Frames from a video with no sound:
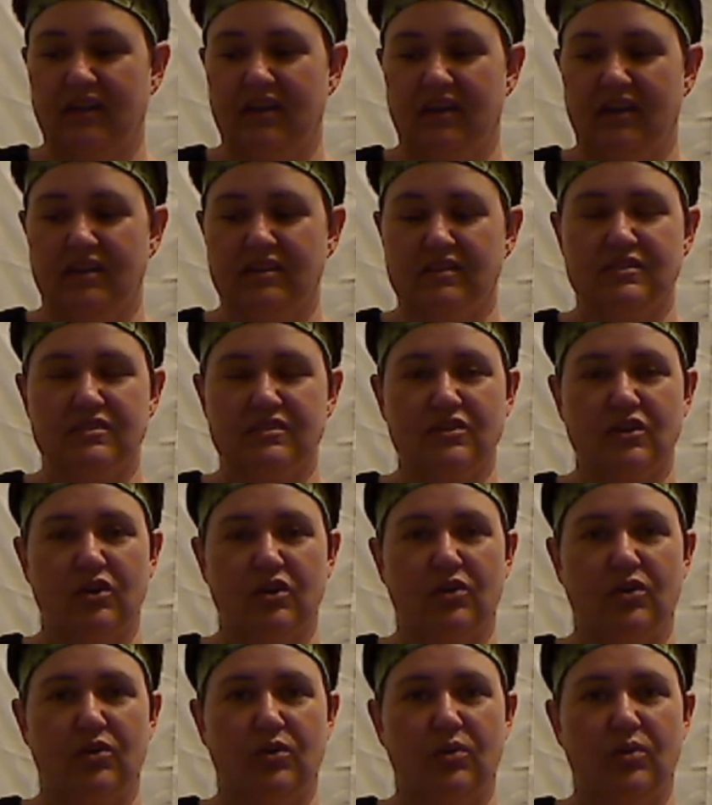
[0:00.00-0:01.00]

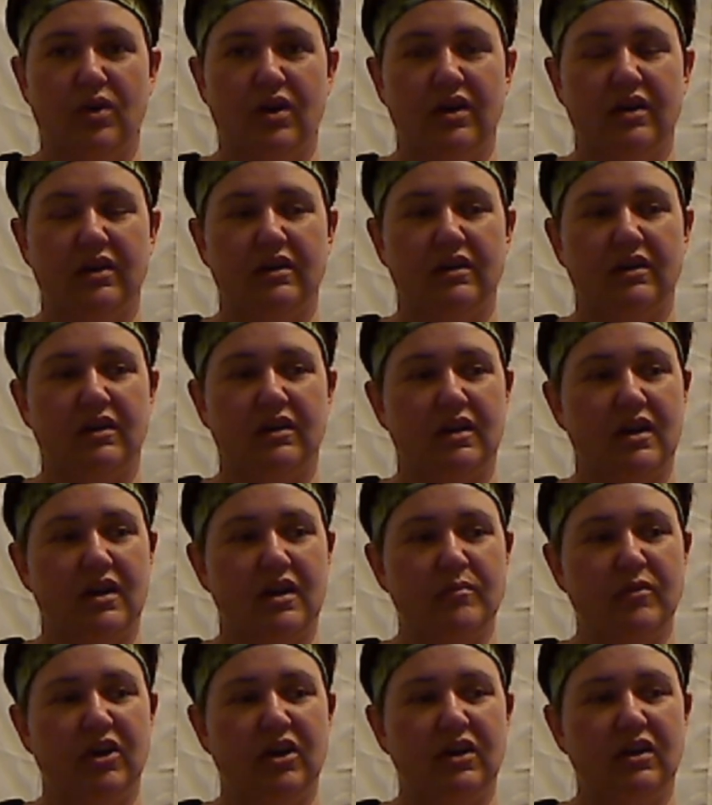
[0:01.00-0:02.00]
So I'm
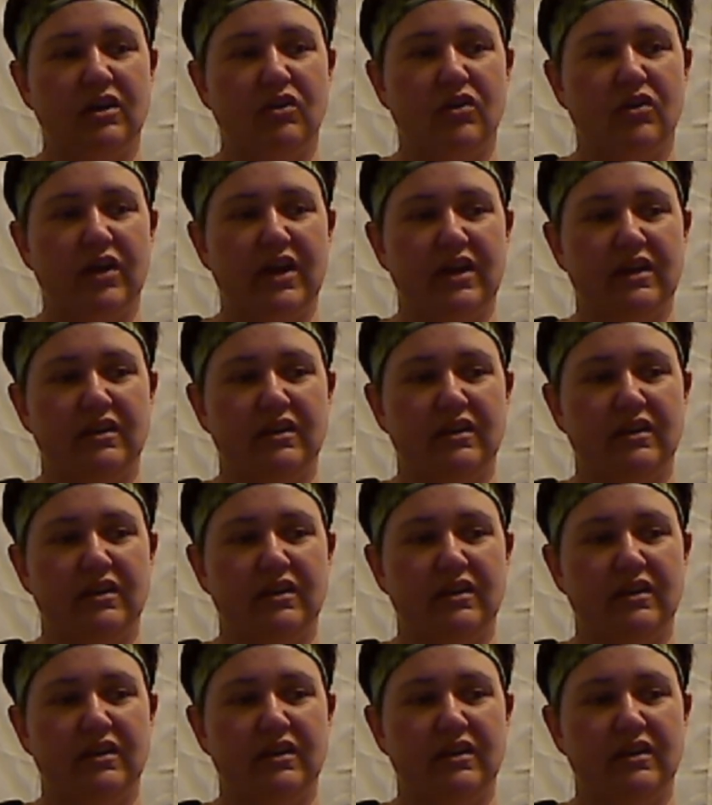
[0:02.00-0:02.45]
gonna go ahead